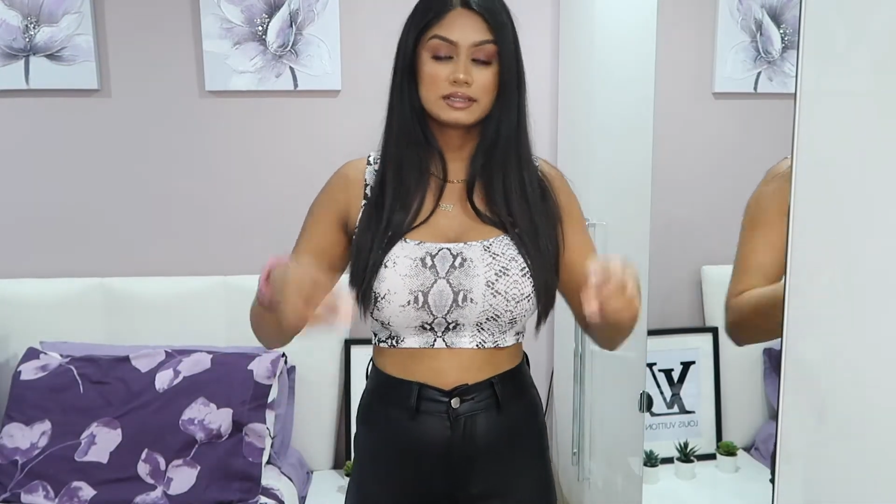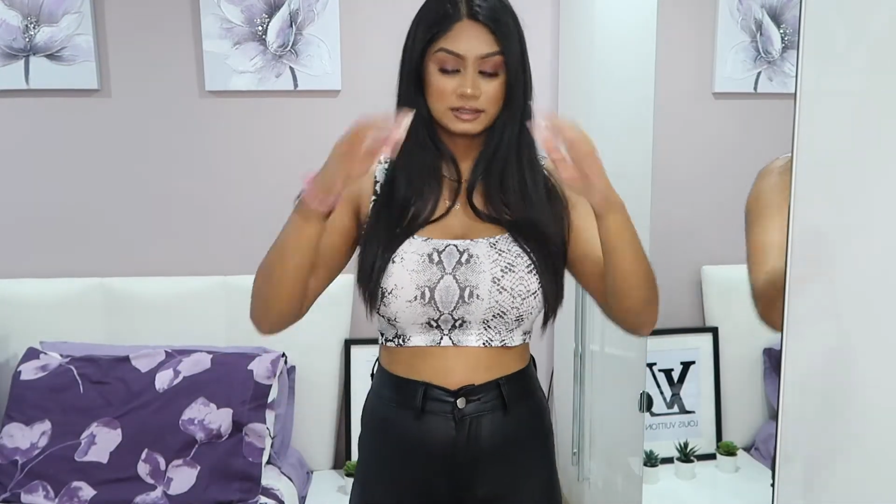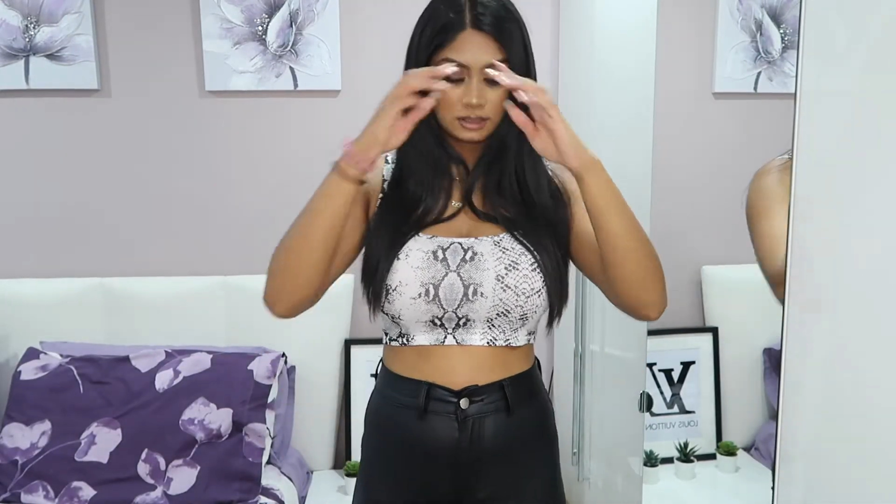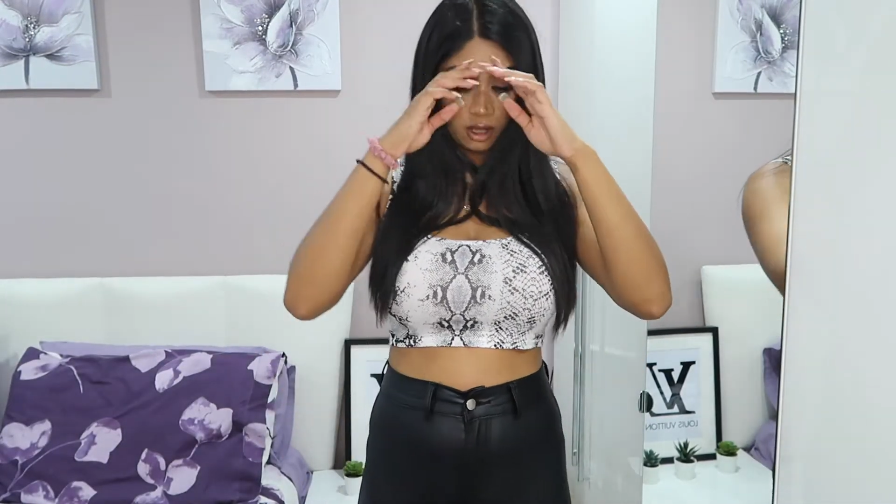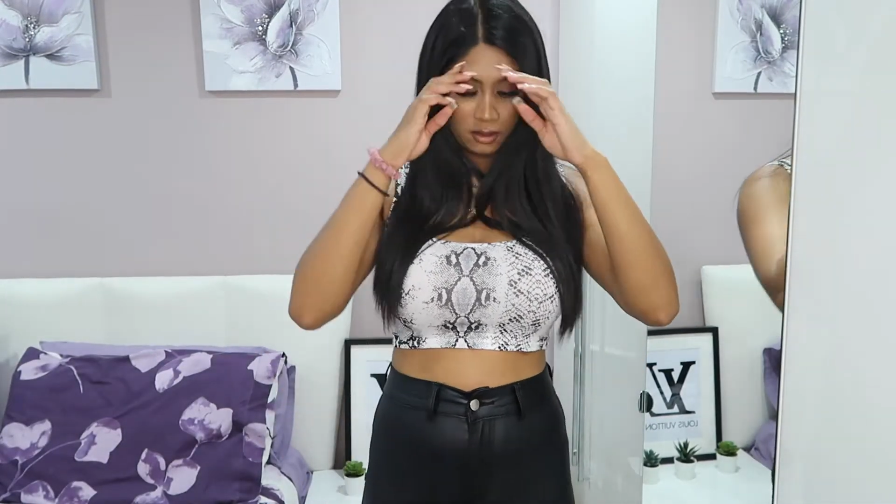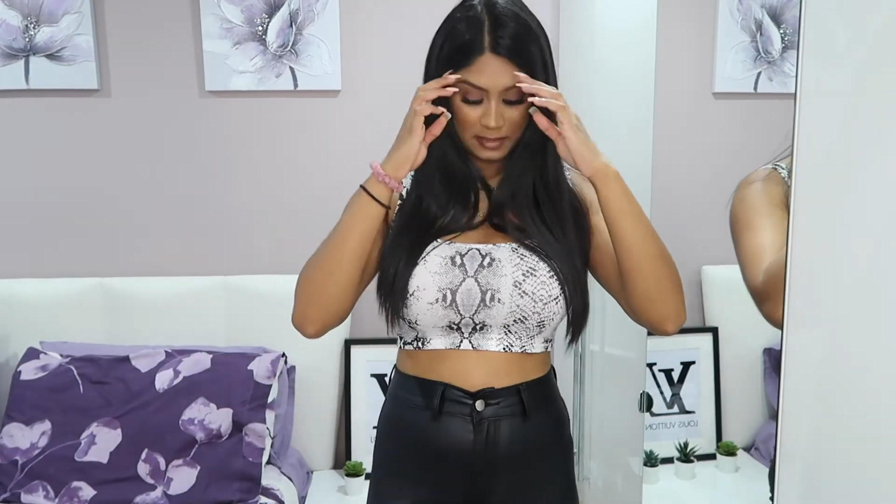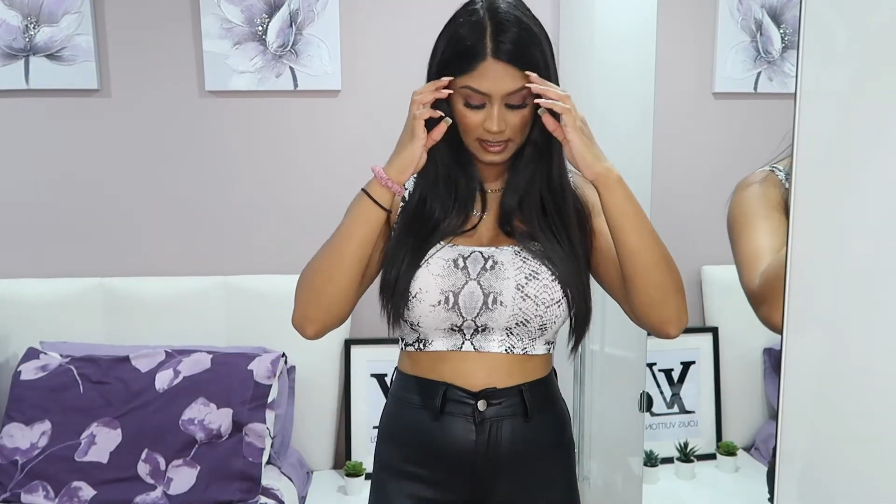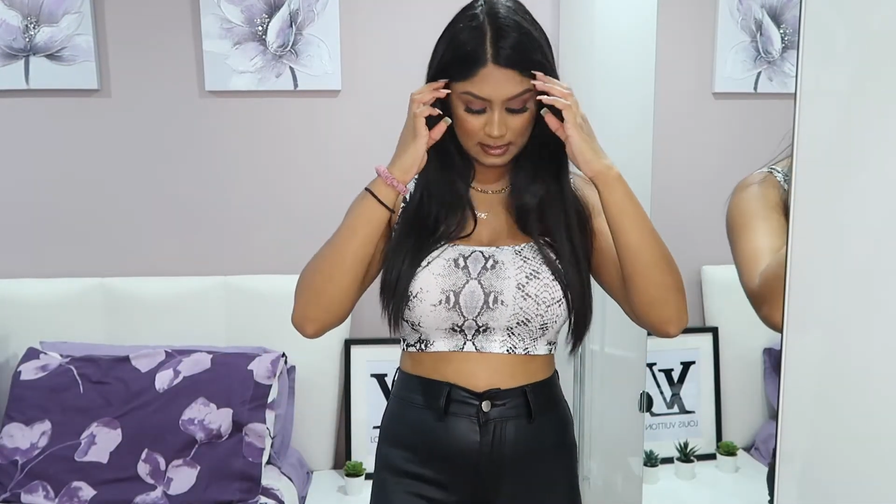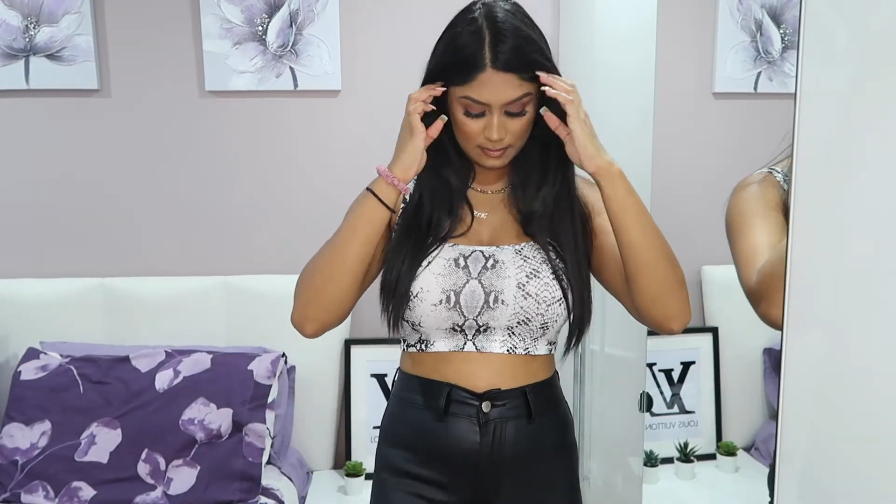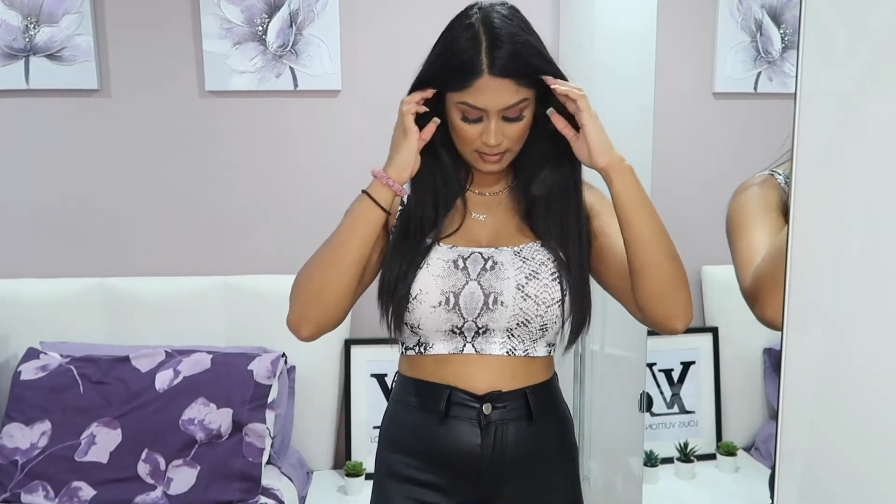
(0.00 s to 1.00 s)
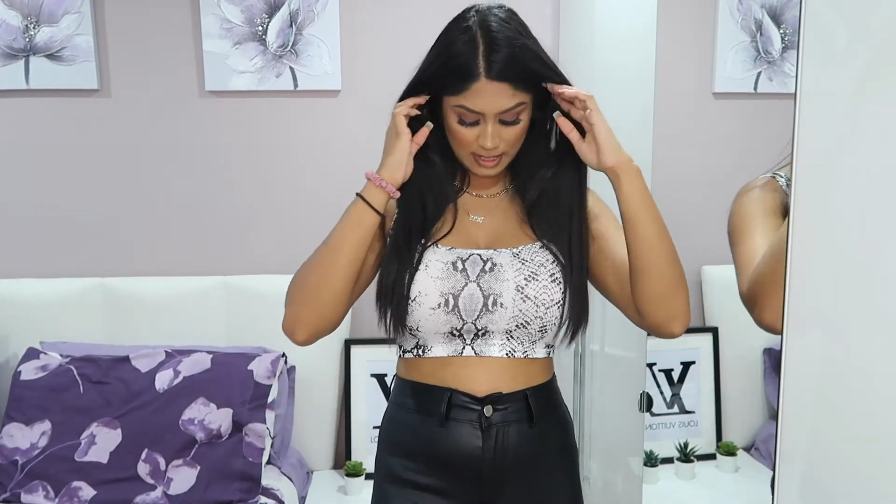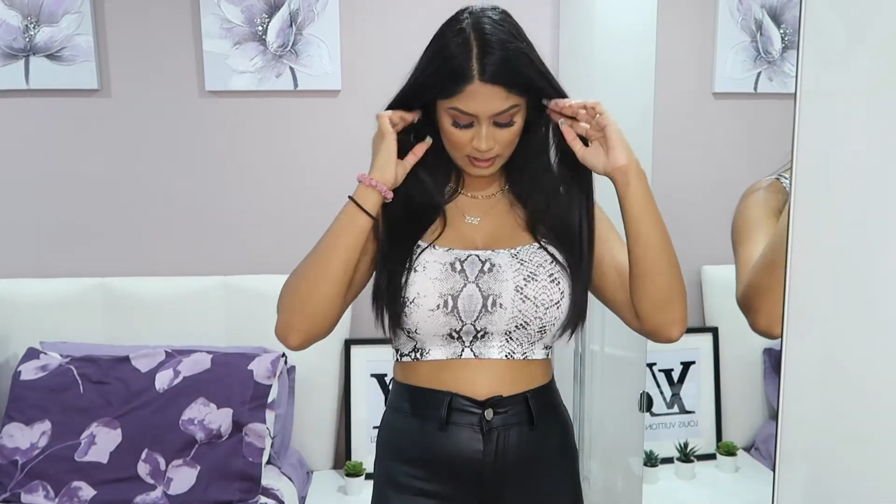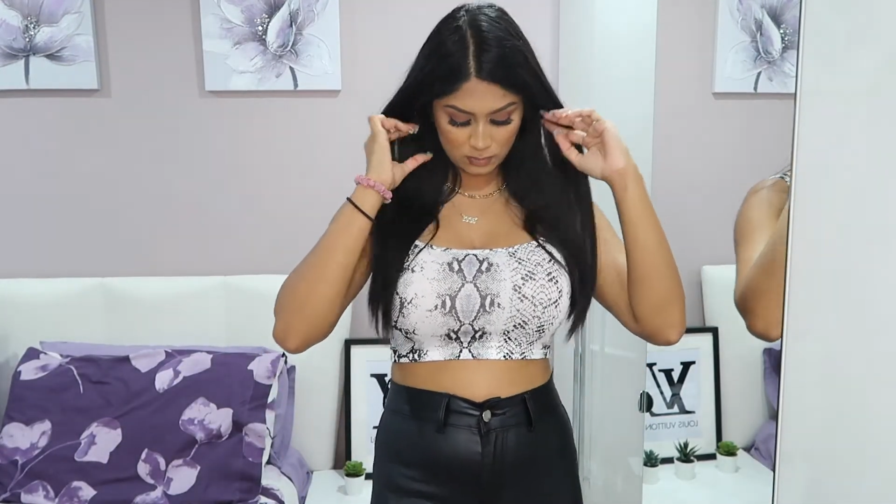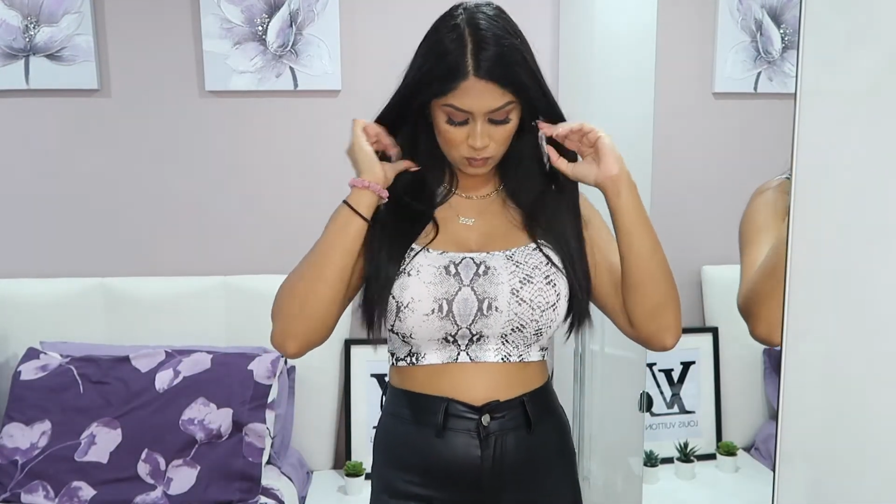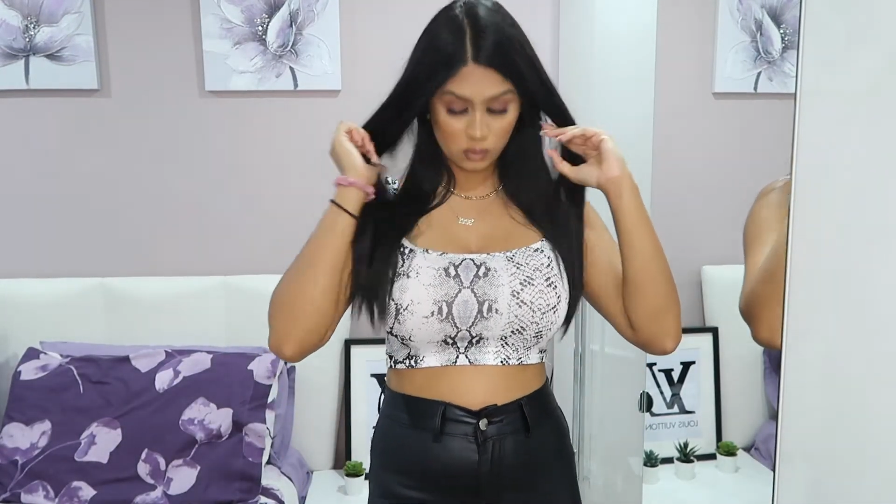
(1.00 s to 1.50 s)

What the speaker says: top that's in black and